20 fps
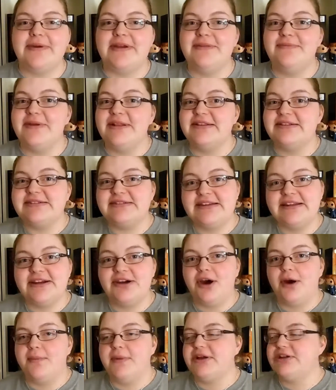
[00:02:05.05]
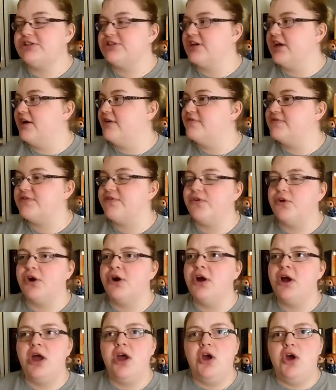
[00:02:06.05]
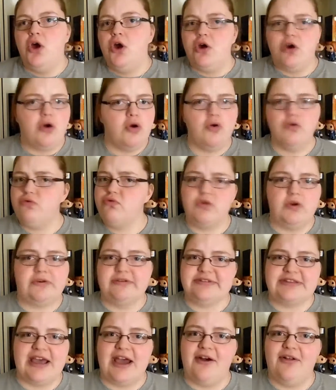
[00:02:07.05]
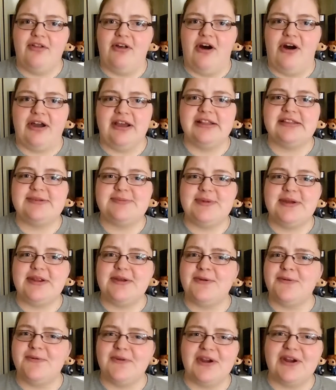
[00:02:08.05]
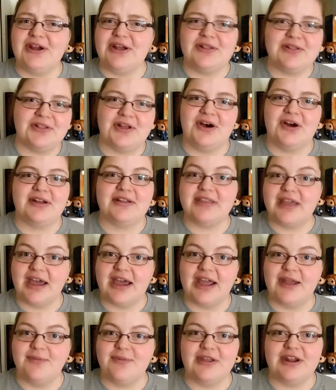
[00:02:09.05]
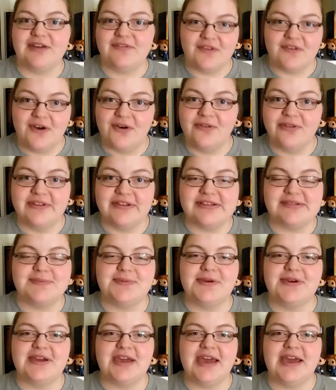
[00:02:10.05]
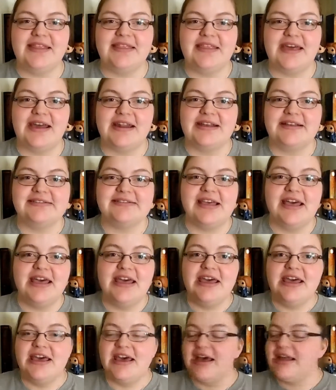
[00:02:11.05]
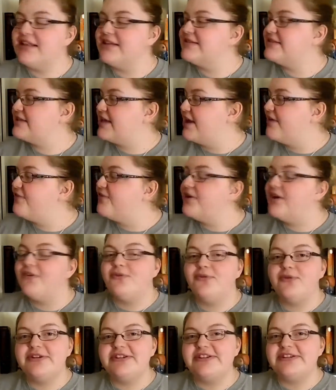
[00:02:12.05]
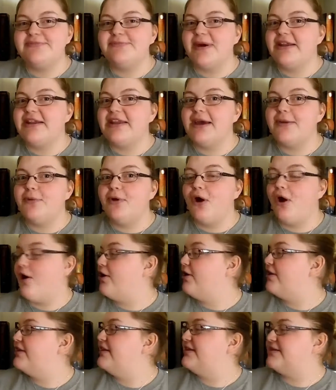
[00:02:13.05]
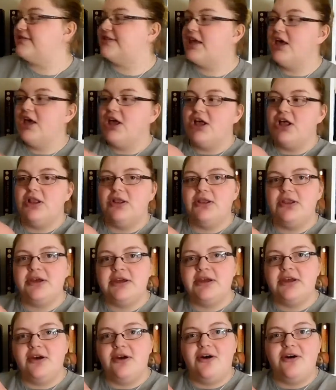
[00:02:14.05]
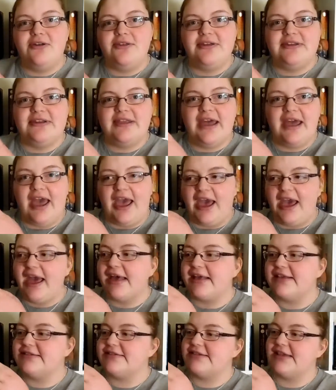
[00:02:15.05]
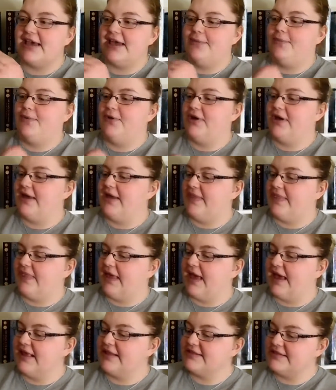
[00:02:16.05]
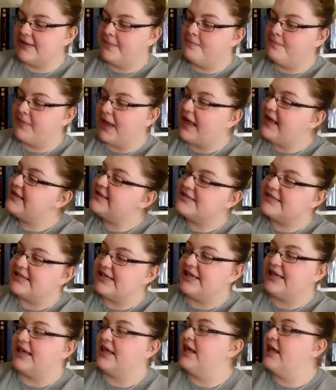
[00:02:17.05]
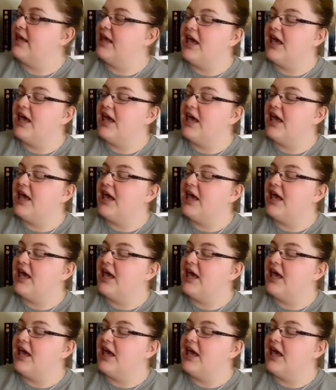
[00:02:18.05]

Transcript: It'd been sitting on my shelves for who knows how long. It's been a very long time that I've owned this book, and that is A Discovery of Witches by Deborah Harkness. Look at all the tags I put in that. It's amazing.